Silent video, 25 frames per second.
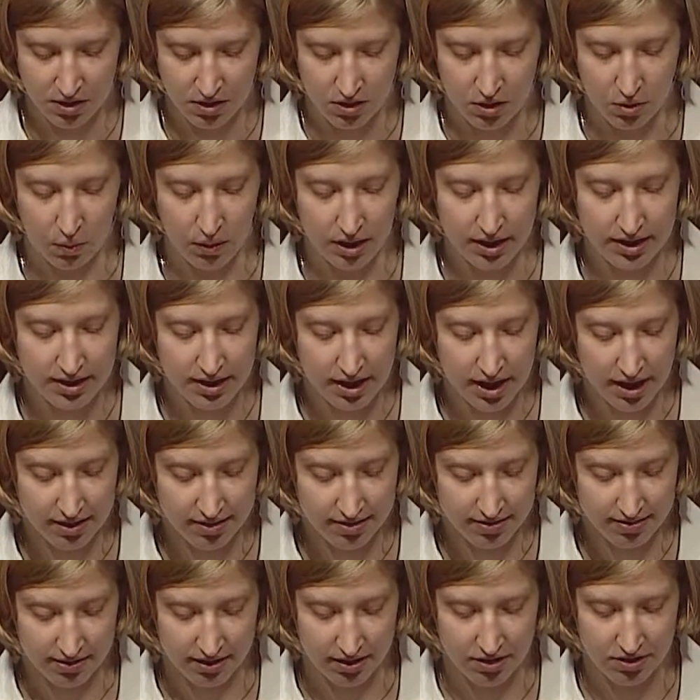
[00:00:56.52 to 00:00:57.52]
The one
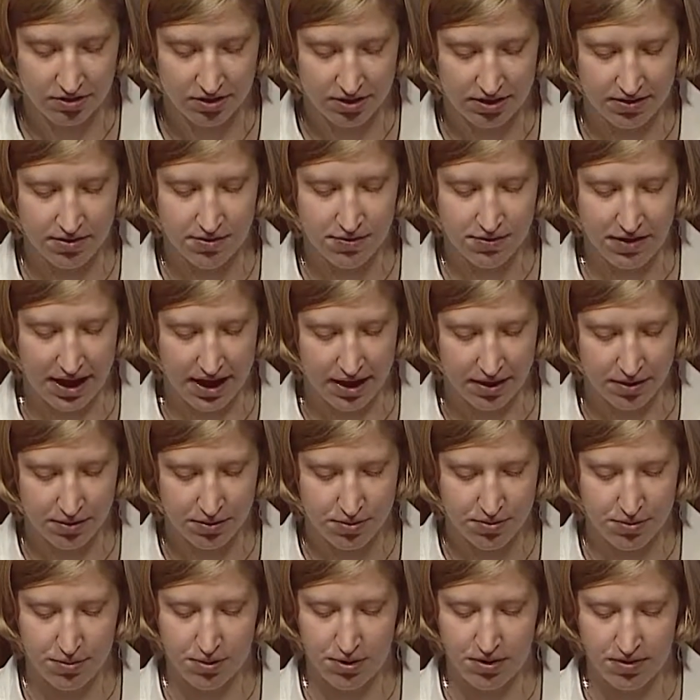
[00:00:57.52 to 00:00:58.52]
constant she has found
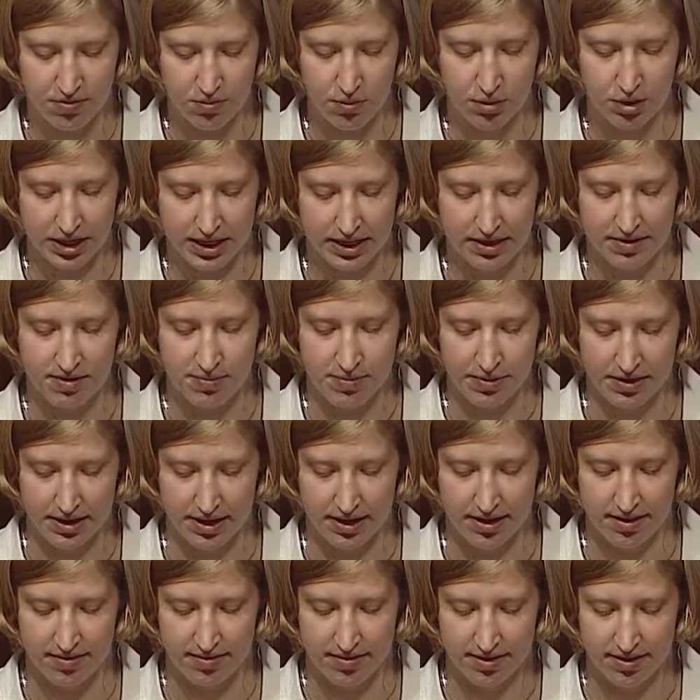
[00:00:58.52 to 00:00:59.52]
through these work
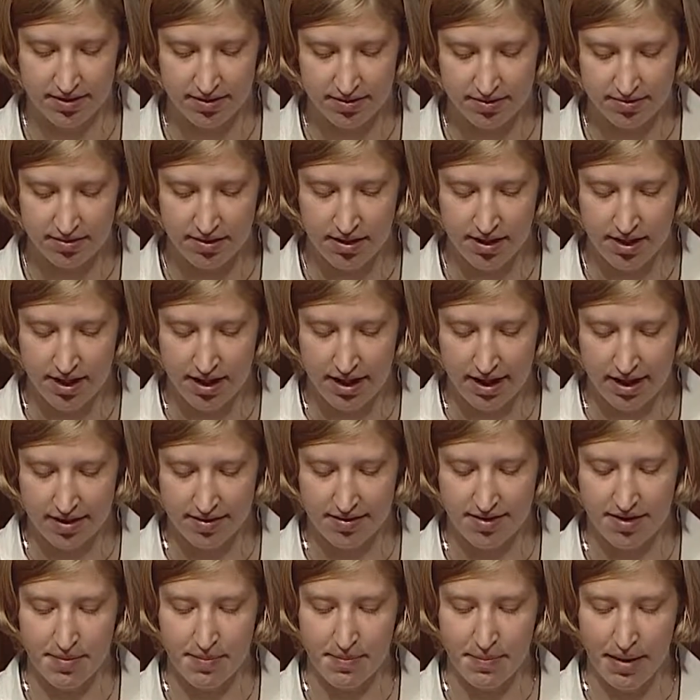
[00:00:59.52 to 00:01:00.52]
experiences
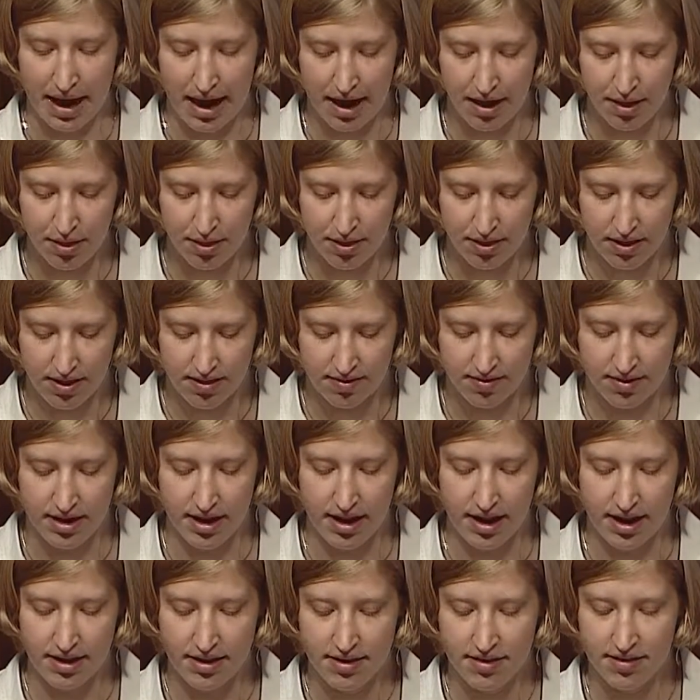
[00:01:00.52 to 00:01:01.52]
is that math is
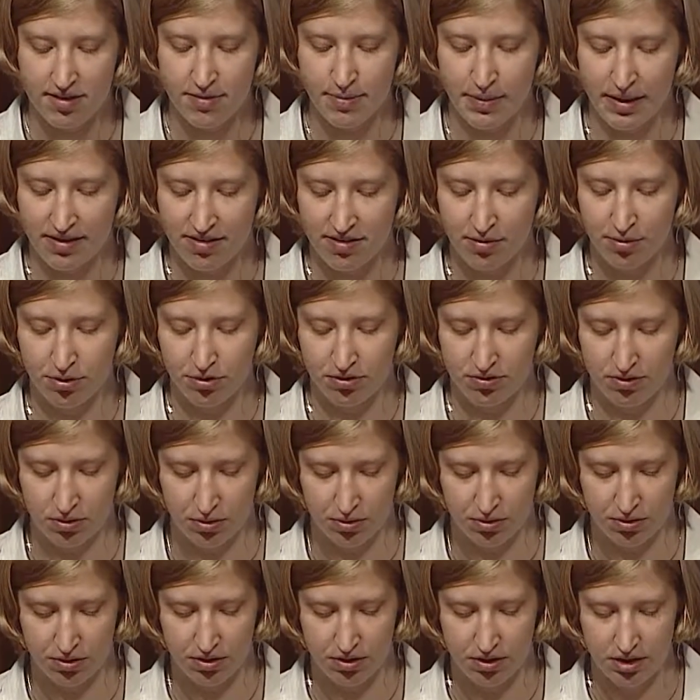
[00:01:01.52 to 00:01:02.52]
an indispensable
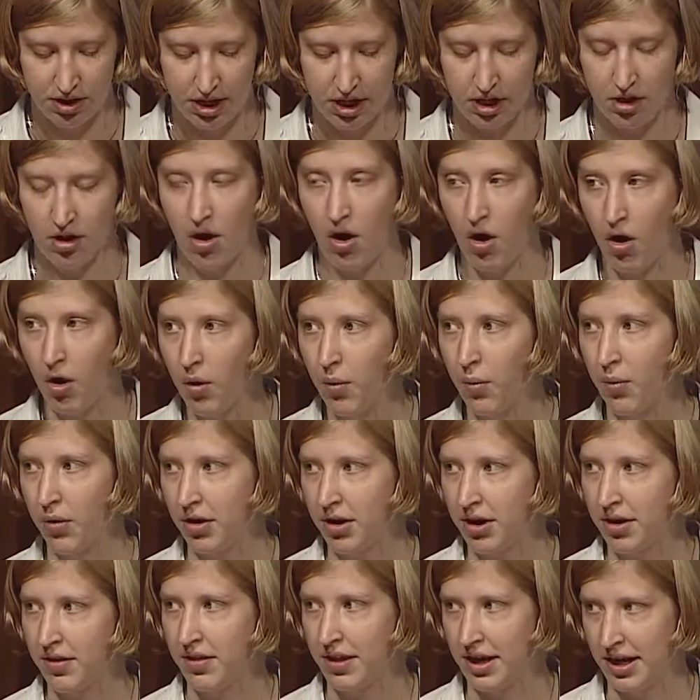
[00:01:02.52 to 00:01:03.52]
tool in all
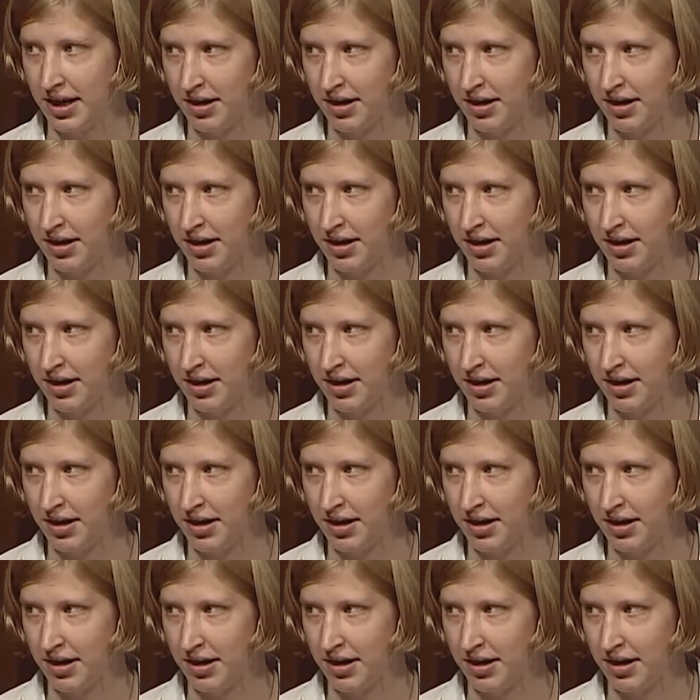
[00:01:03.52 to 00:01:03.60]
work that